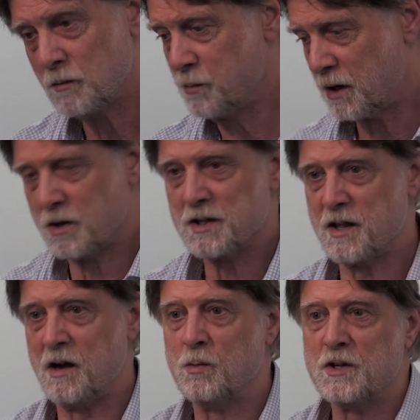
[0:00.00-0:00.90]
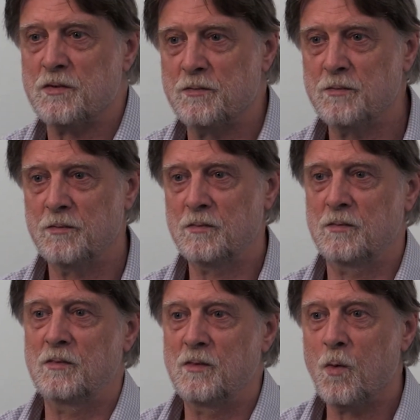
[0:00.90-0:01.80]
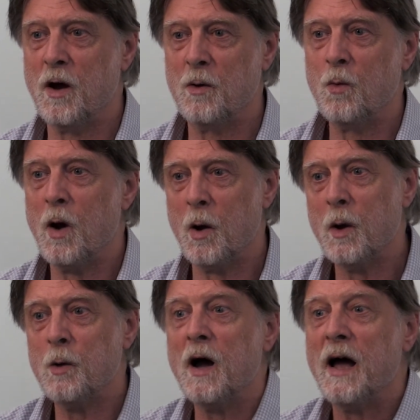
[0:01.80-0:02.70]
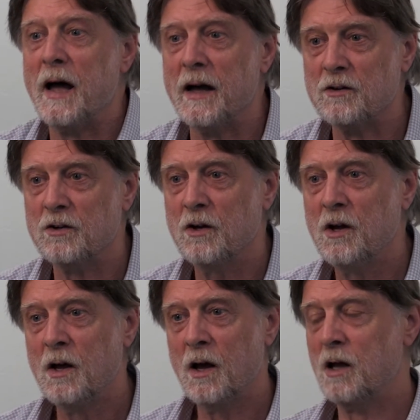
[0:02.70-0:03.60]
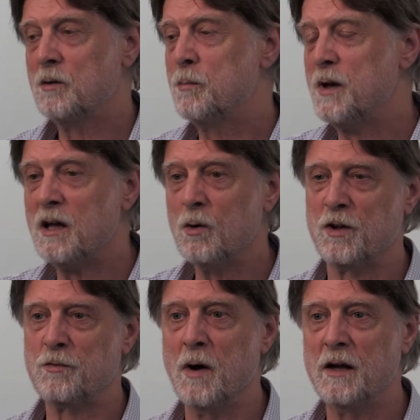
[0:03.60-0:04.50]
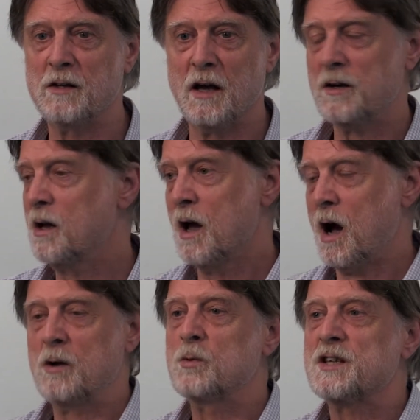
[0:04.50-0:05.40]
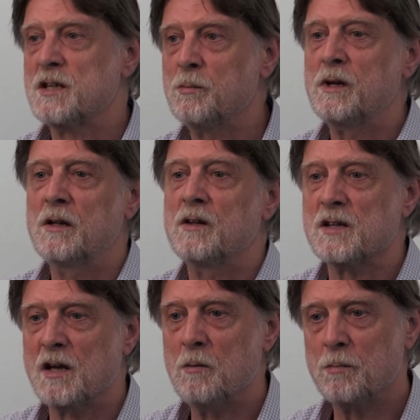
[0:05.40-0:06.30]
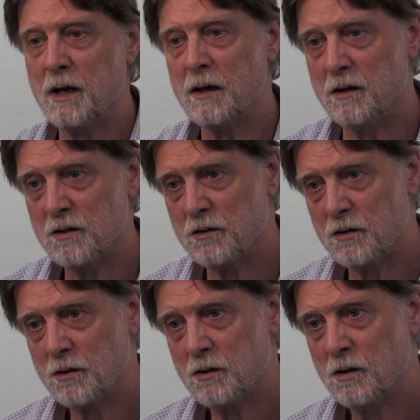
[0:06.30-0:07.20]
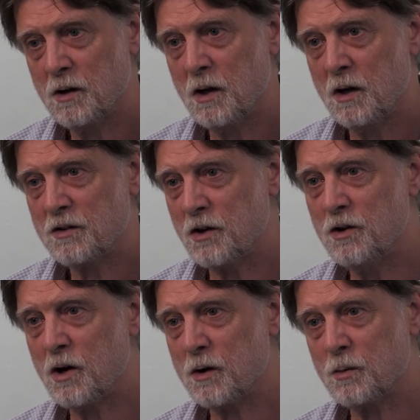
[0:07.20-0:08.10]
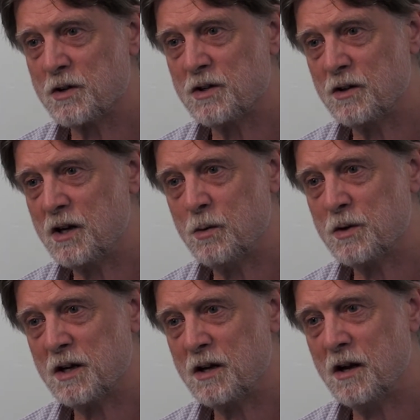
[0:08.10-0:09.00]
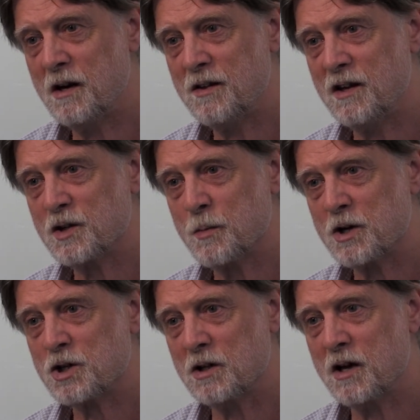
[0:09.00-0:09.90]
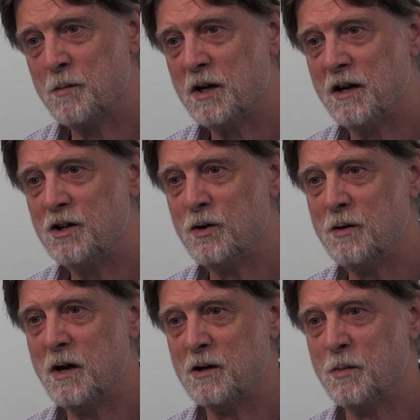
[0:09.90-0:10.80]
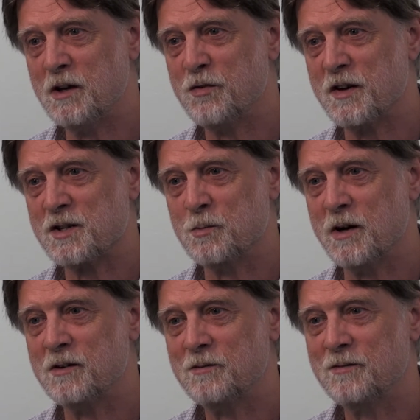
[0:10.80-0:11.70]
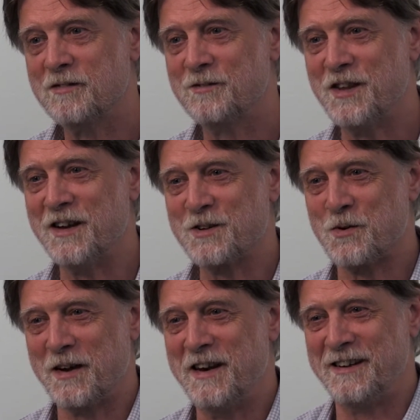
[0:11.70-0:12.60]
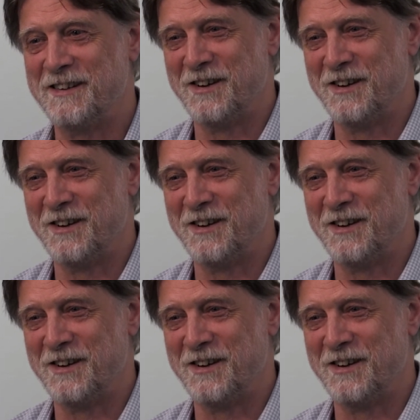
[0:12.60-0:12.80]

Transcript: because that was where we were at. And being with my dad, I was simply in the same place. So no, it wasn't that he was anything special. I mean, I knew he made a big fuss about things when